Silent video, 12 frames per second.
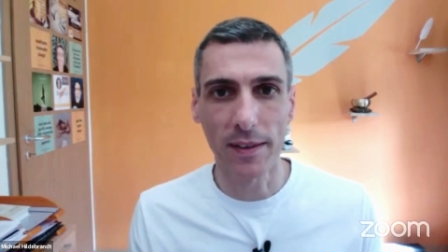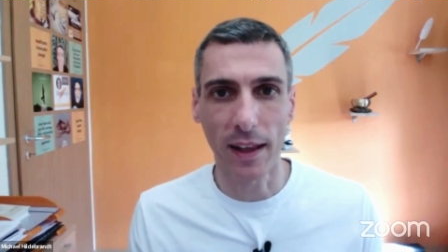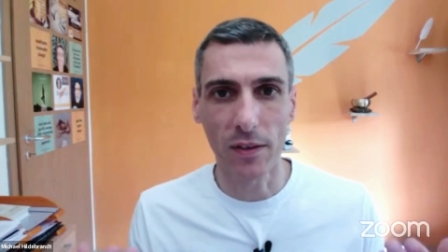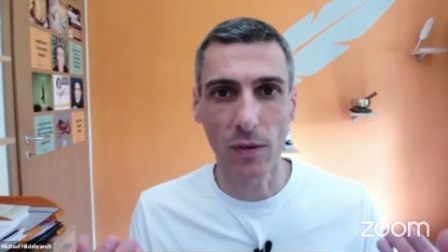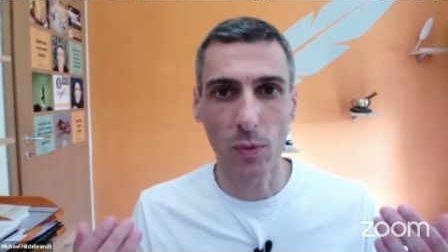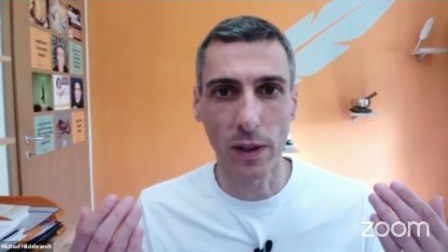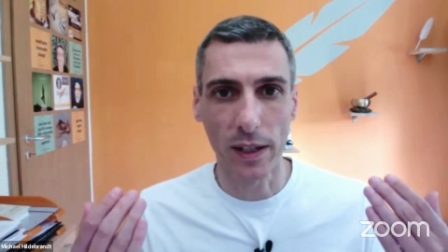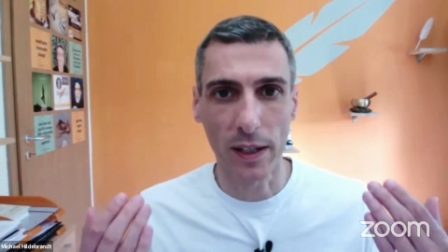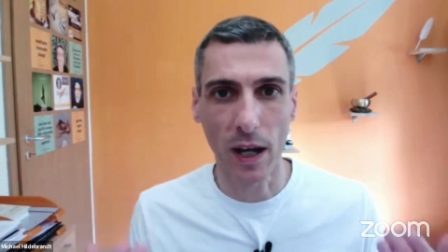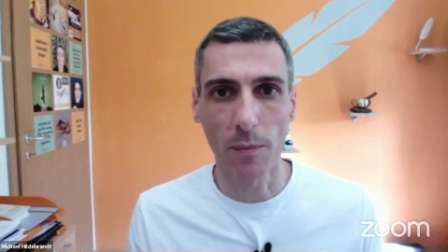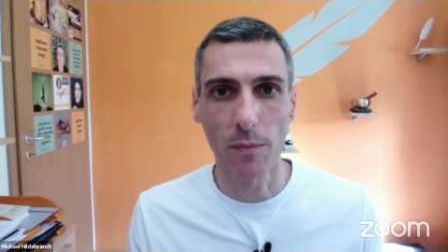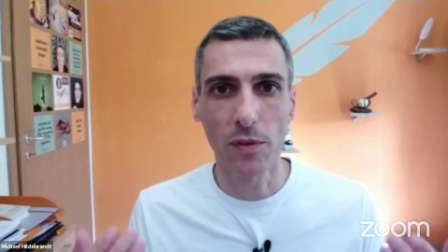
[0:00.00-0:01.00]
sense when it
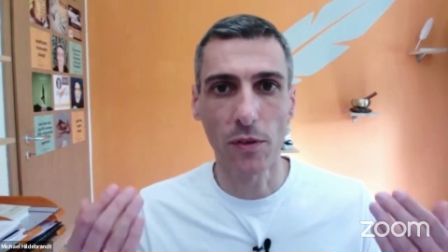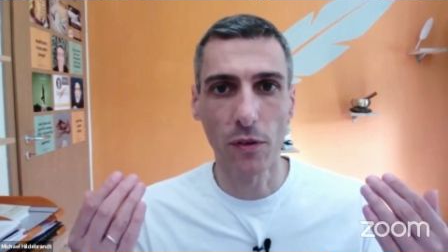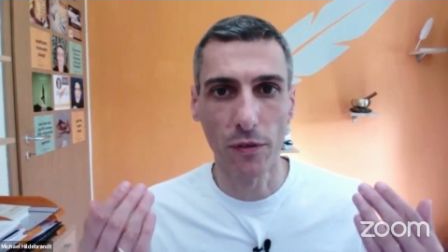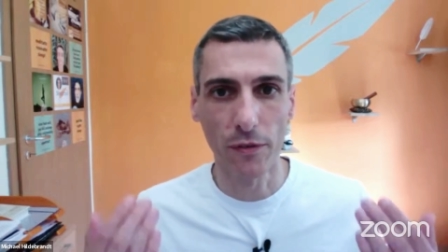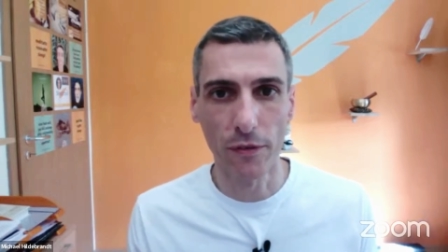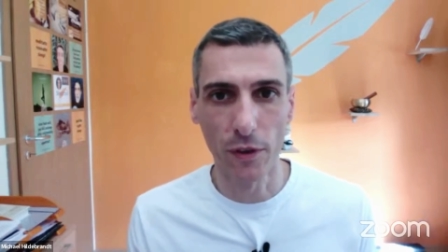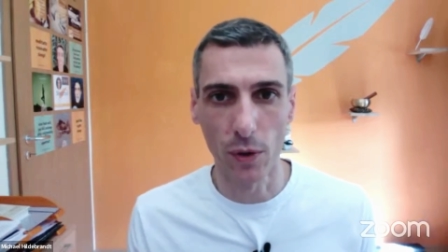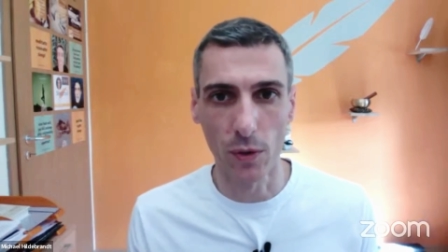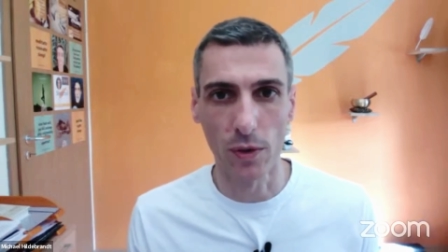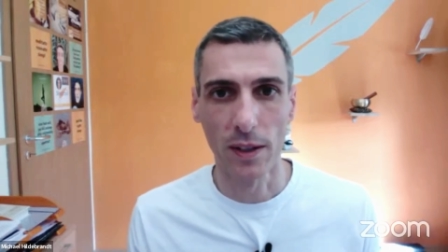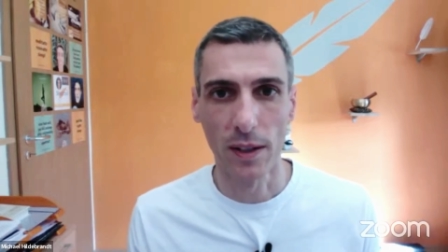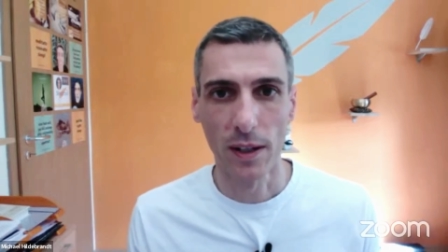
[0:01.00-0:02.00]
comes to
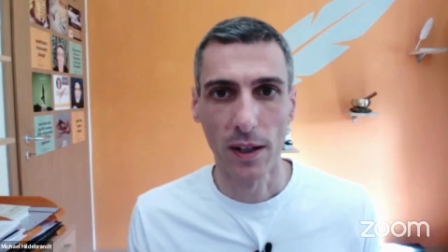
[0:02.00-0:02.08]
food.